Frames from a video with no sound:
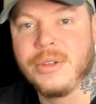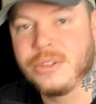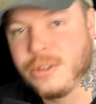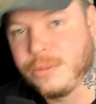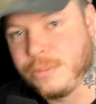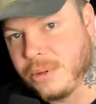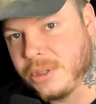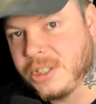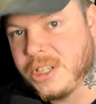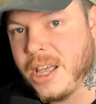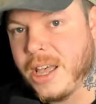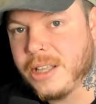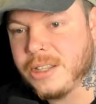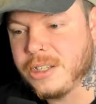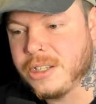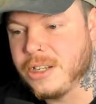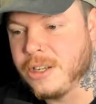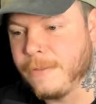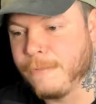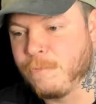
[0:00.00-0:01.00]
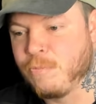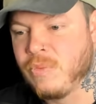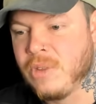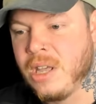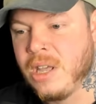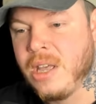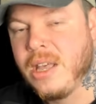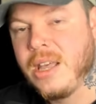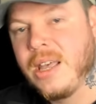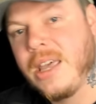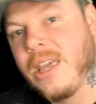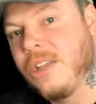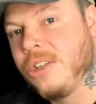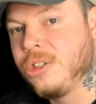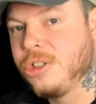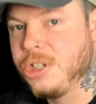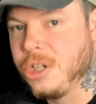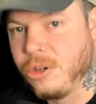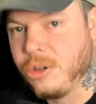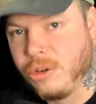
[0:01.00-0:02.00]
to protect him in
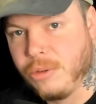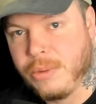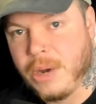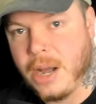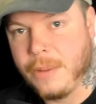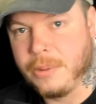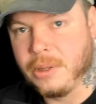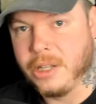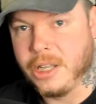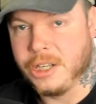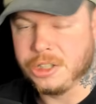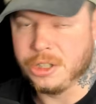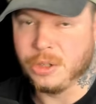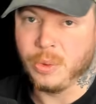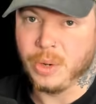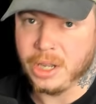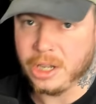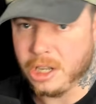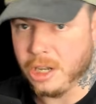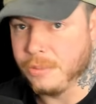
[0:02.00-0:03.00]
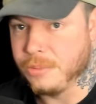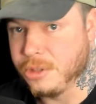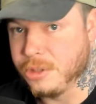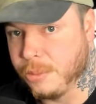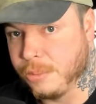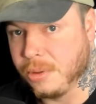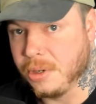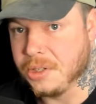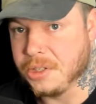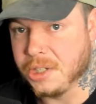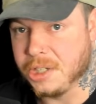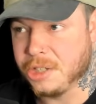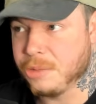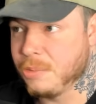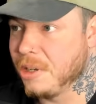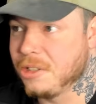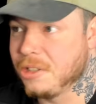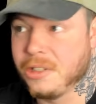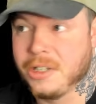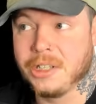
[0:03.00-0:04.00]
general population when it comes to prison,
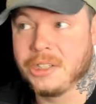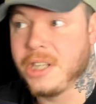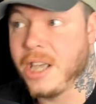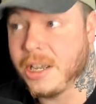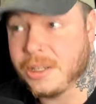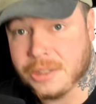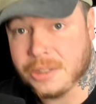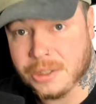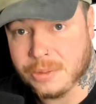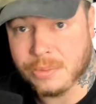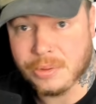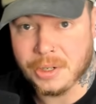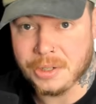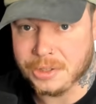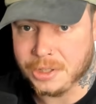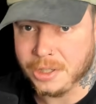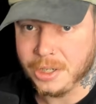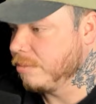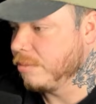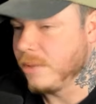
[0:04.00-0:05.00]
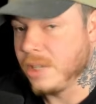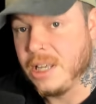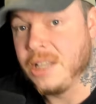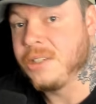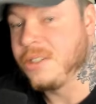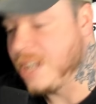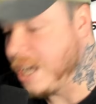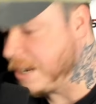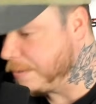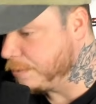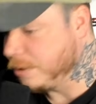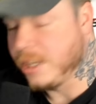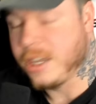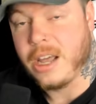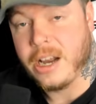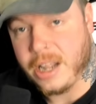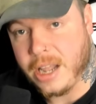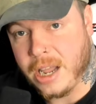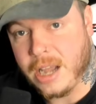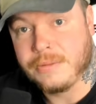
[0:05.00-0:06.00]
especially a Texas prison. He's definitely going
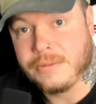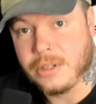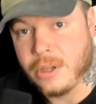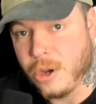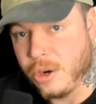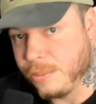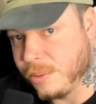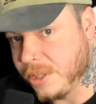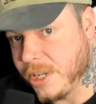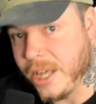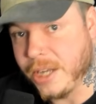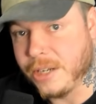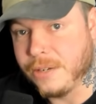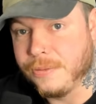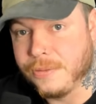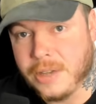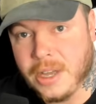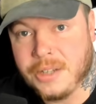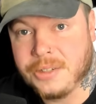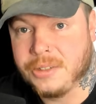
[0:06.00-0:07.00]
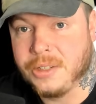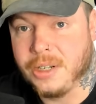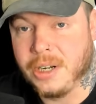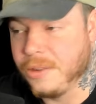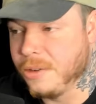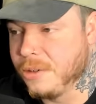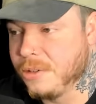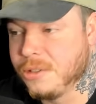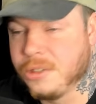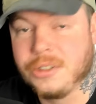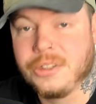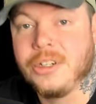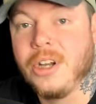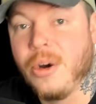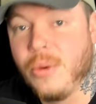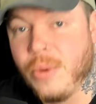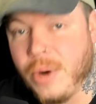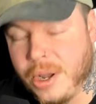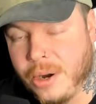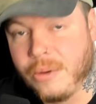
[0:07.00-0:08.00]
to have to go to protective custody. There's just no
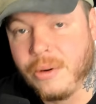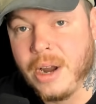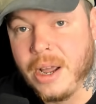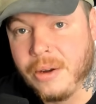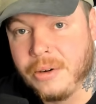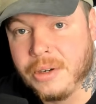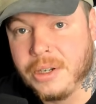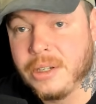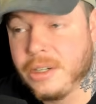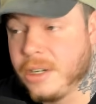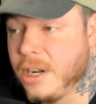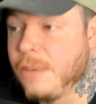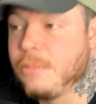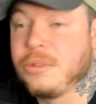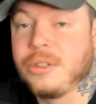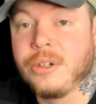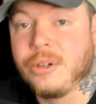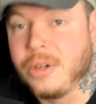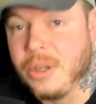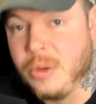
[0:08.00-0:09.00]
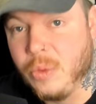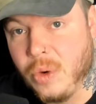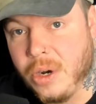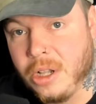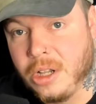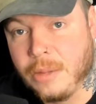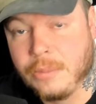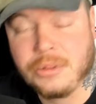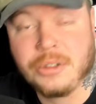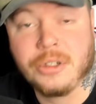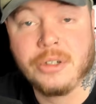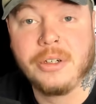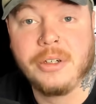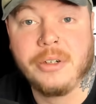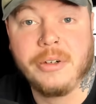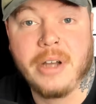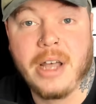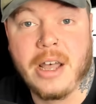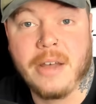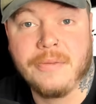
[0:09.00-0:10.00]
way around it. And I'm sure he will. I'm sure he'll
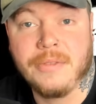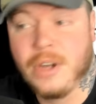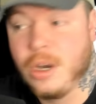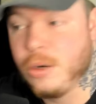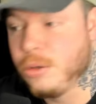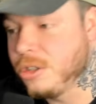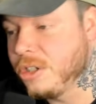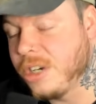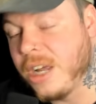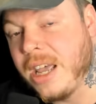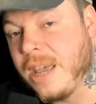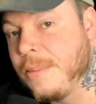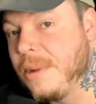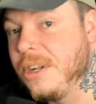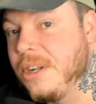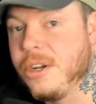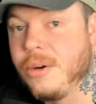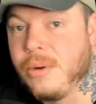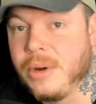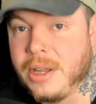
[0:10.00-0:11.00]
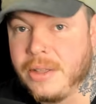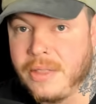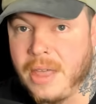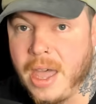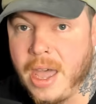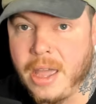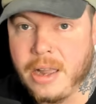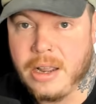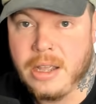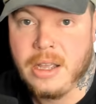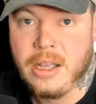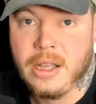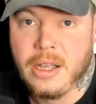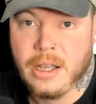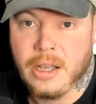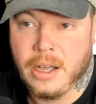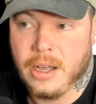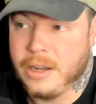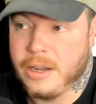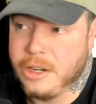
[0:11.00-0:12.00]
have no shame in doing that,
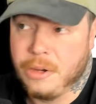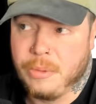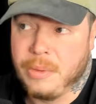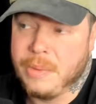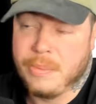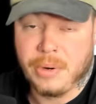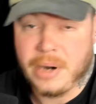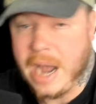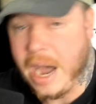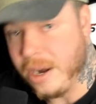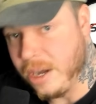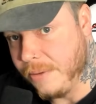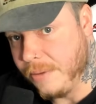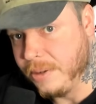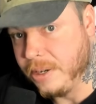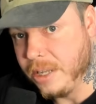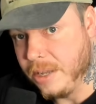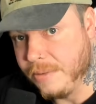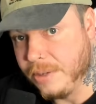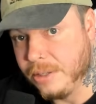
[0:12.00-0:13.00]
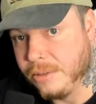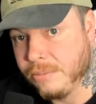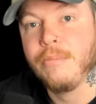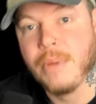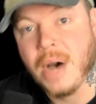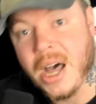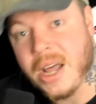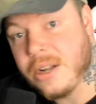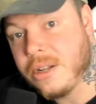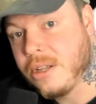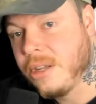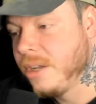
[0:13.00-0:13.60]
and he'll be proud of it even. But